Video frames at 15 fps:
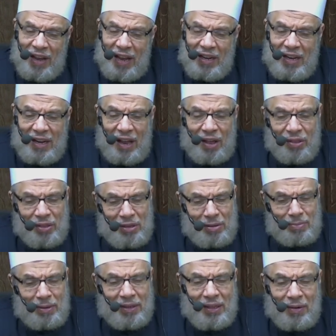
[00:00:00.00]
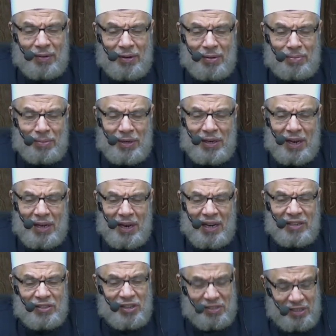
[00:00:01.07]
that He has the actions
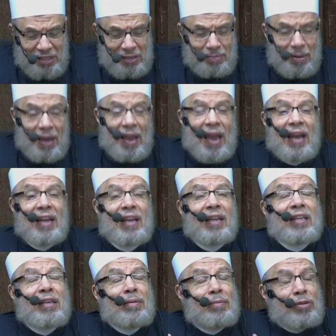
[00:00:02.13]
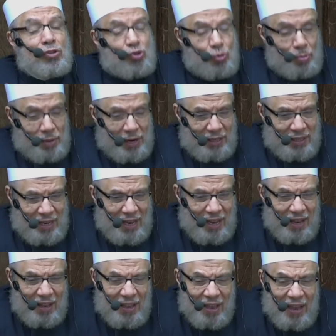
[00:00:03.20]
that has
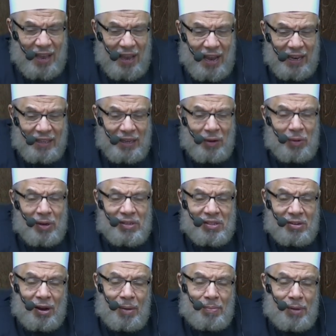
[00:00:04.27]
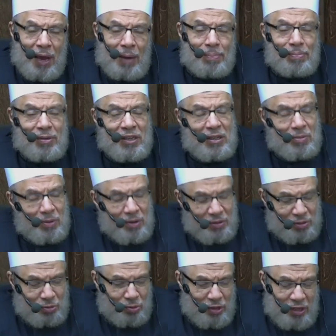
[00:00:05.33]
uh, from among it, that He
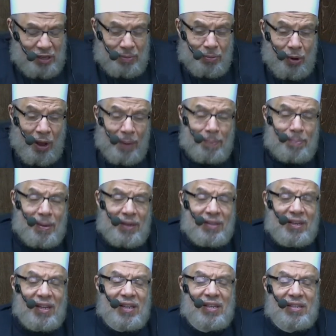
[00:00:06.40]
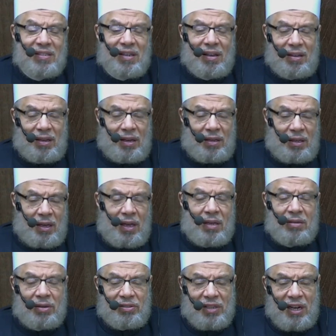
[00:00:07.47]
took His
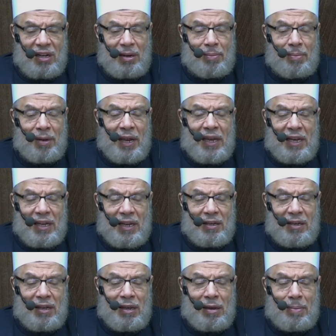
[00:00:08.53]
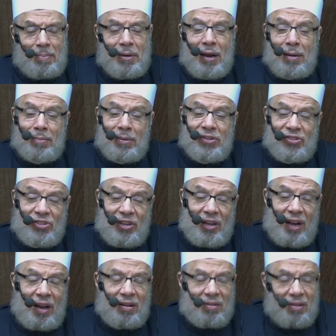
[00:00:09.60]
servant Muhammad at night
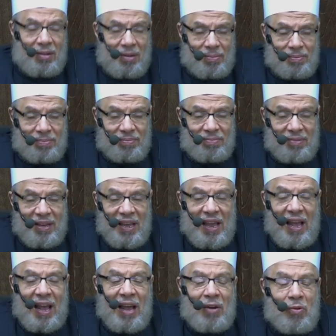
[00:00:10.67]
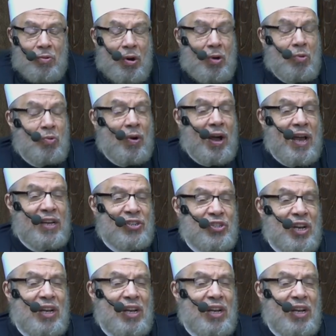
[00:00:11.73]
from the sacred month,